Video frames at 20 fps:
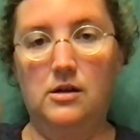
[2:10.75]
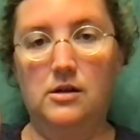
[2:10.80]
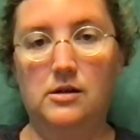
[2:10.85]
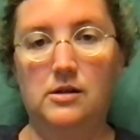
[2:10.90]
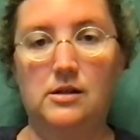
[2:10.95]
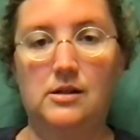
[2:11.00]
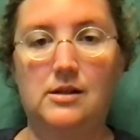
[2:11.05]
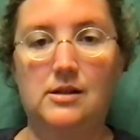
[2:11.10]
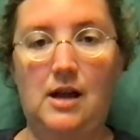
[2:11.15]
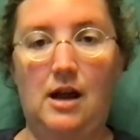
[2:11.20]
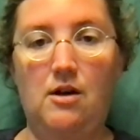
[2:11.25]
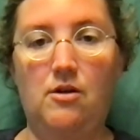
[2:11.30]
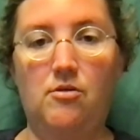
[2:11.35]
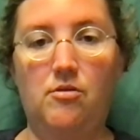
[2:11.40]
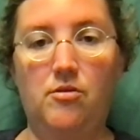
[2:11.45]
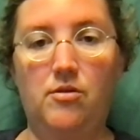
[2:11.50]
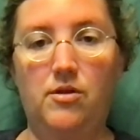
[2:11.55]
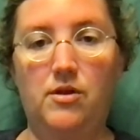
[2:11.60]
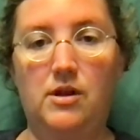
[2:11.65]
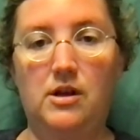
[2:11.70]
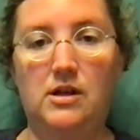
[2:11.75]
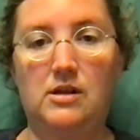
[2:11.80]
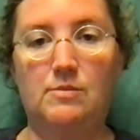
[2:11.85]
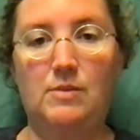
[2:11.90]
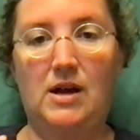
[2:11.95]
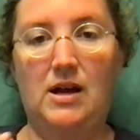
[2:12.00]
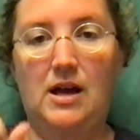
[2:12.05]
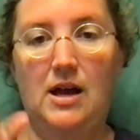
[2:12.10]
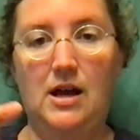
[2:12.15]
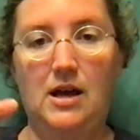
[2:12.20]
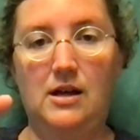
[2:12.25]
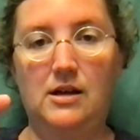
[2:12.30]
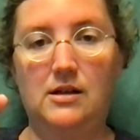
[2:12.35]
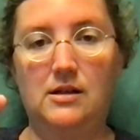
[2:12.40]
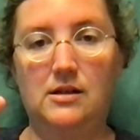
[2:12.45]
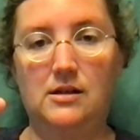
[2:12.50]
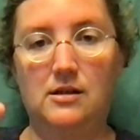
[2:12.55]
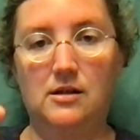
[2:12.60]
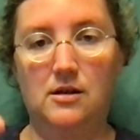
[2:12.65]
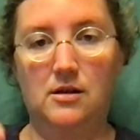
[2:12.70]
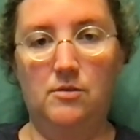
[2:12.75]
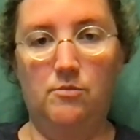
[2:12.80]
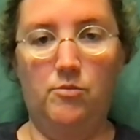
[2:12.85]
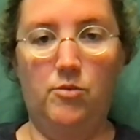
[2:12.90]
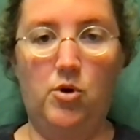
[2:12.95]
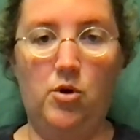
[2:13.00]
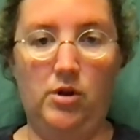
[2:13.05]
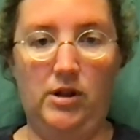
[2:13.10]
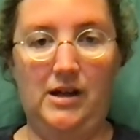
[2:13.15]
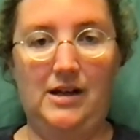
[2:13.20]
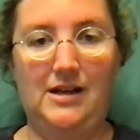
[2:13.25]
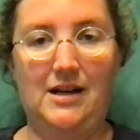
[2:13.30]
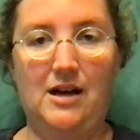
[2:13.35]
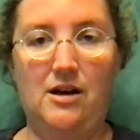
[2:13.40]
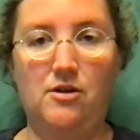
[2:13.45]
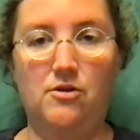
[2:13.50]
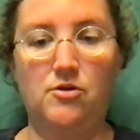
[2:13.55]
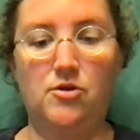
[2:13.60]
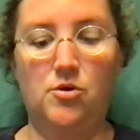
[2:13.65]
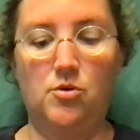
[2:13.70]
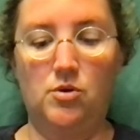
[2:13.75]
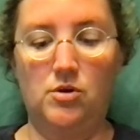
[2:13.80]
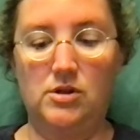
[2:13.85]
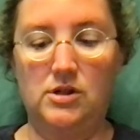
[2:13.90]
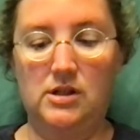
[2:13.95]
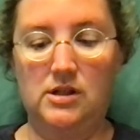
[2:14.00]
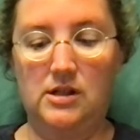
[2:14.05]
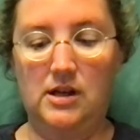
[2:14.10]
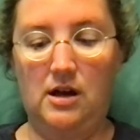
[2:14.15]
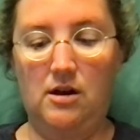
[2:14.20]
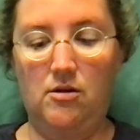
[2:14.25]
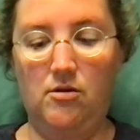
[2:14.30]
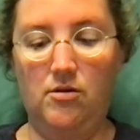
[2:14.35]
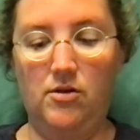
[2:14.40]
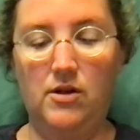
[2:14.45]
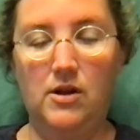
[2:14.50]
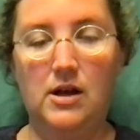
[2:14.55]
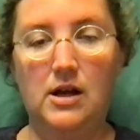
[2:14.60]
South is my S, pulling down towards the south.